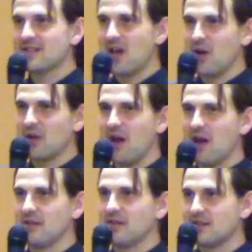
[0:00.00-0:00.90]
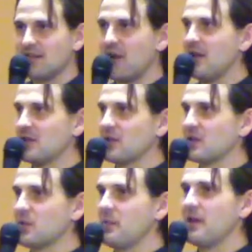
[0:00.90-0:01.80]
is how Israel
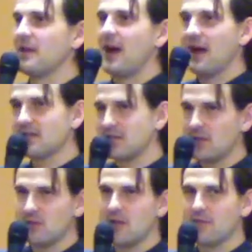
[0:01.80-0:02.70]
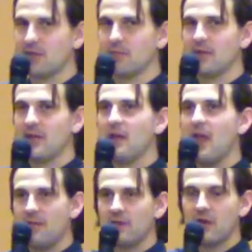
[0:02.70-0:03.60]
is with me. I still love them,
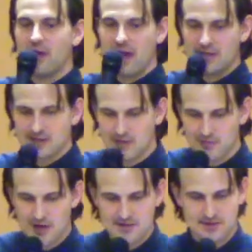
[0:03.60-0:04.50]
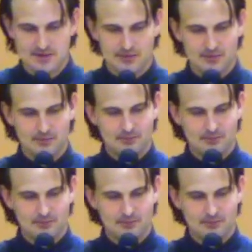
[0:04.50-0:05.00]
even though they act like a prostitute.